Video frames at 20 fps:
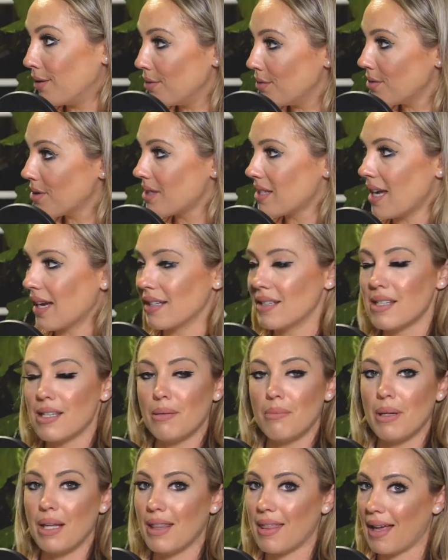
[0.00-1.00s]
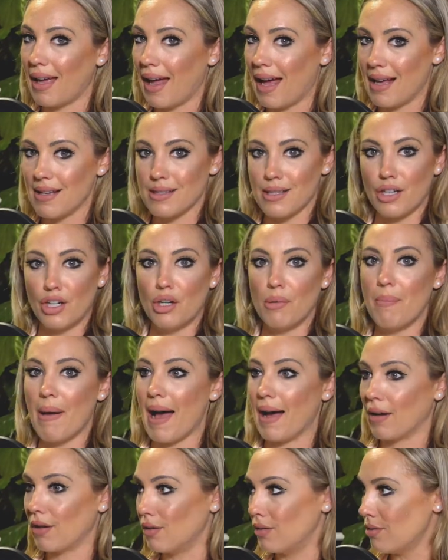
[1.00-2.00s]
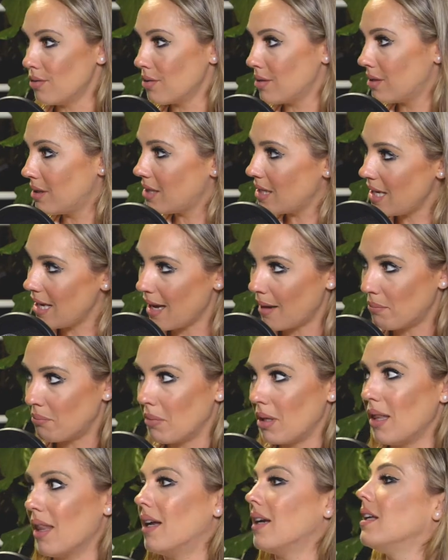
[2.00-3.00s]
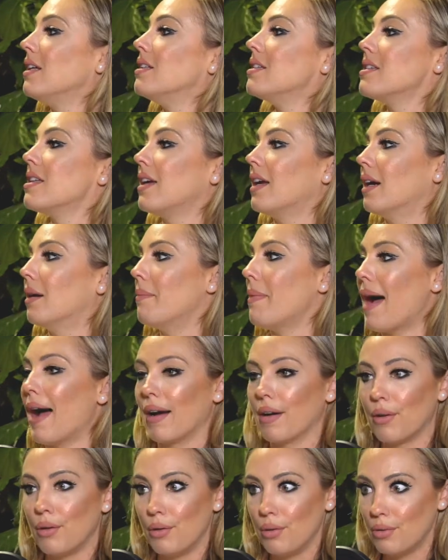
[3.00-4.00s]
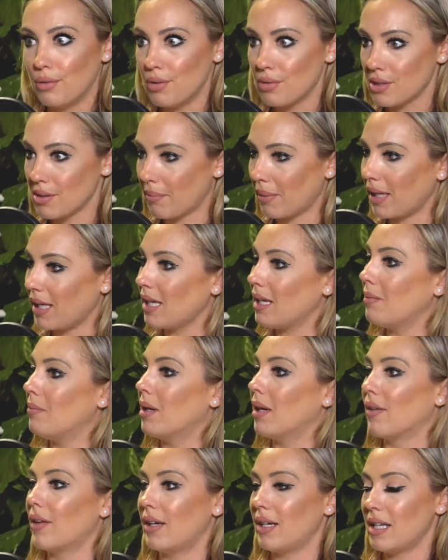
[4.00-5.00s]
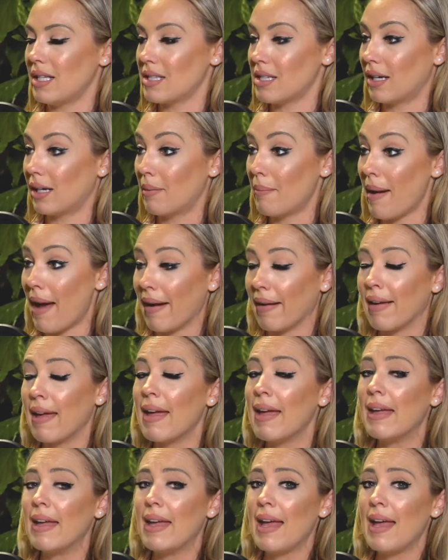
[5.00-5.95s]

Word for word: who's texted me that hasn't heard back? Who's DM'd me that needs to hear back? Who's in my email that needs to hear back?